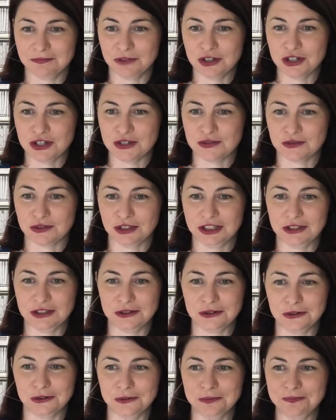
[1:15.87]
which is really
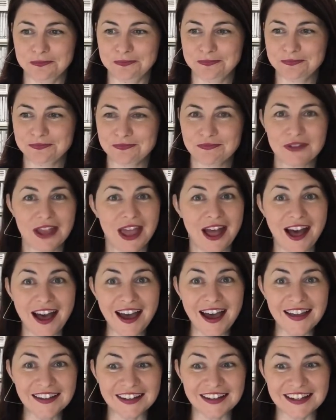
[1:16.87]
cool.
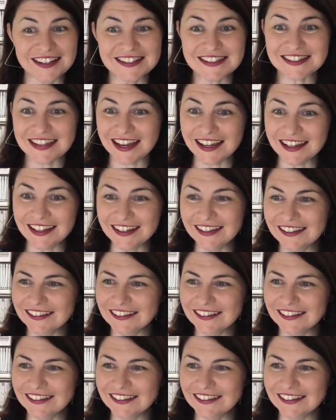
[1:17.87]
Hi Lisa.